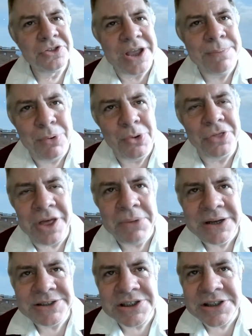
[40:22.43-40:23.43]
They put
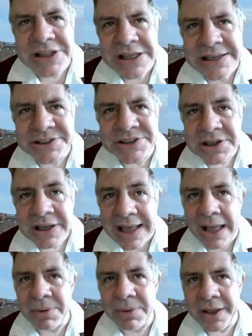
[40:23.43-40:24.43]
them into these
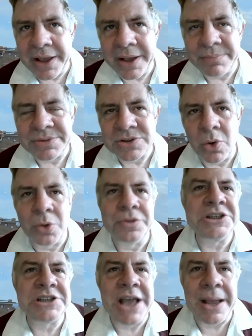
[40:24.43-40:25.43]
gambling games or
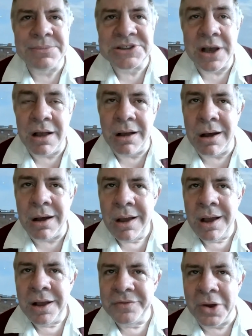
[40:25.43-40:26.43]
these games that are
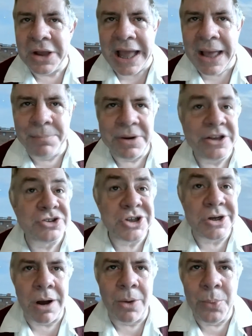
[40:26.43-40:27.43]
not gambling because
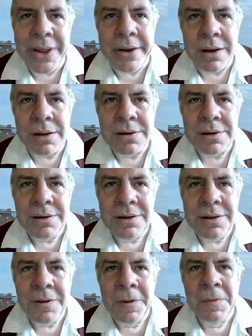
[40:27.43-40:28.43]
you can't win,
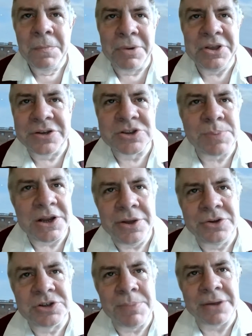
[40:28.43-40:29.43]
but you can spend
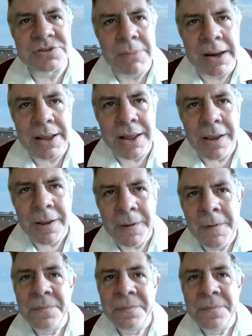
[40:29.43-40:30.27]
huge amounts of money.